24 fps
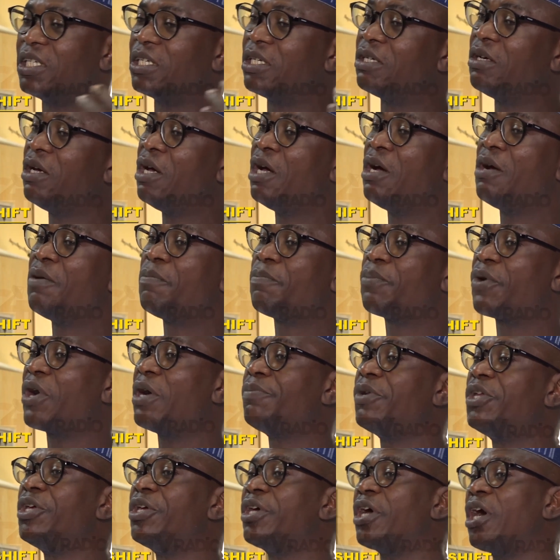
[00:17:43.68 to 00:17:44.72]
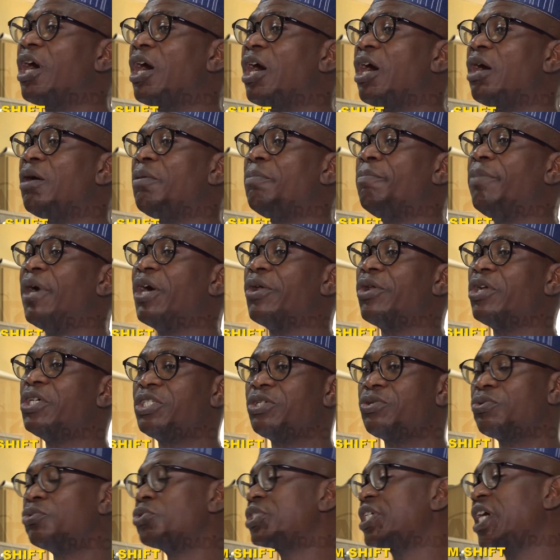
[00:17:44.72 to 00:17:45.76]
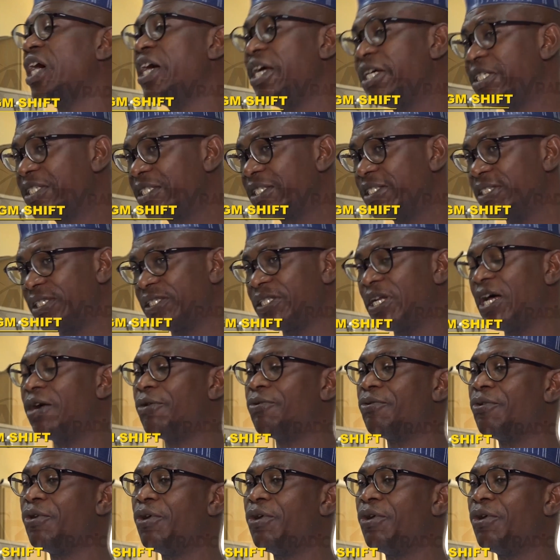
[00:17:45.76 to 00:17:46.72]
in probably biological sciences now,